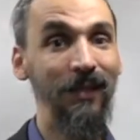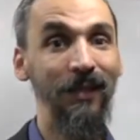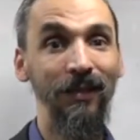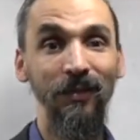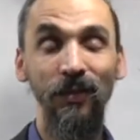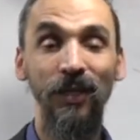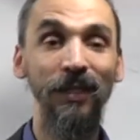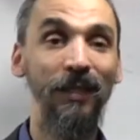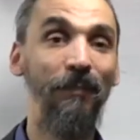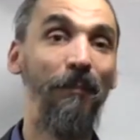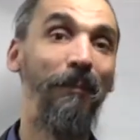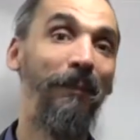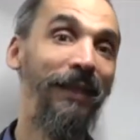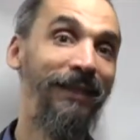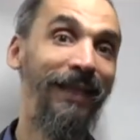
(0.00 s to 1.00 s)
create a
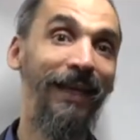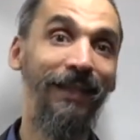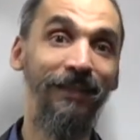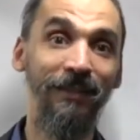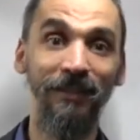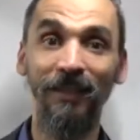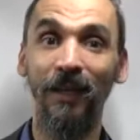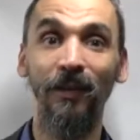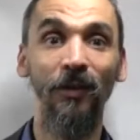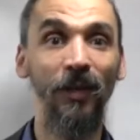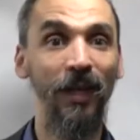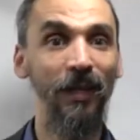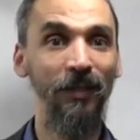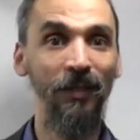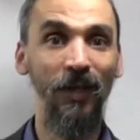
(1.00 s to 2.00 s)
mandate saying,
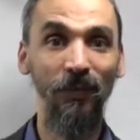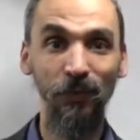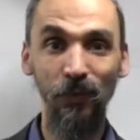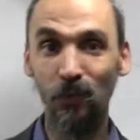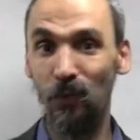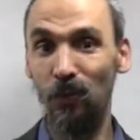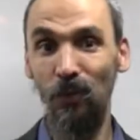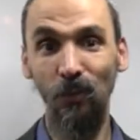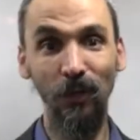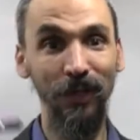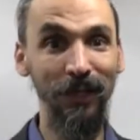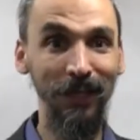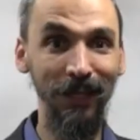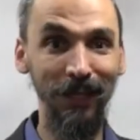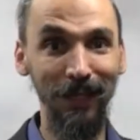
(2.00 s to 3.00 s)
okay, you have to wear
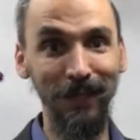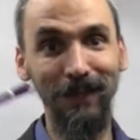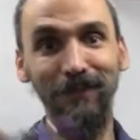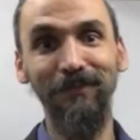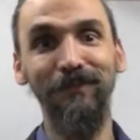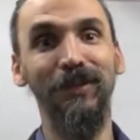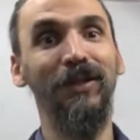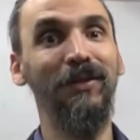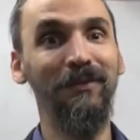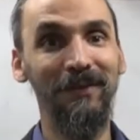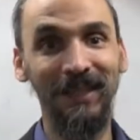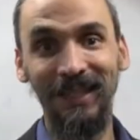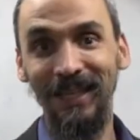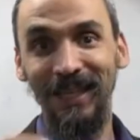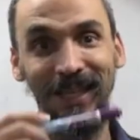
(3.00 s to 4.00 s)
a
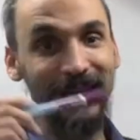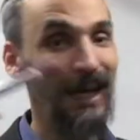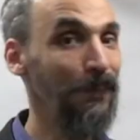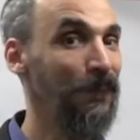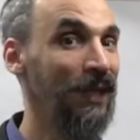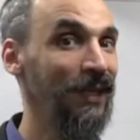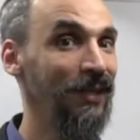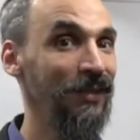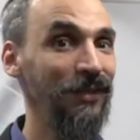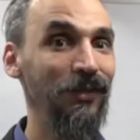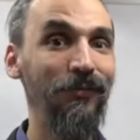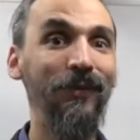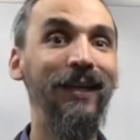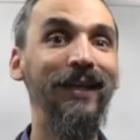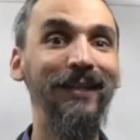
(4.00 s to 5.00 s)
napkin in your
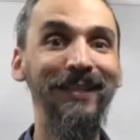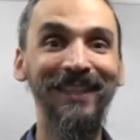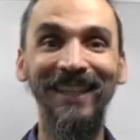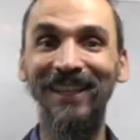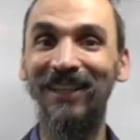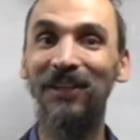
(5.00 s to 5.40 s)
face,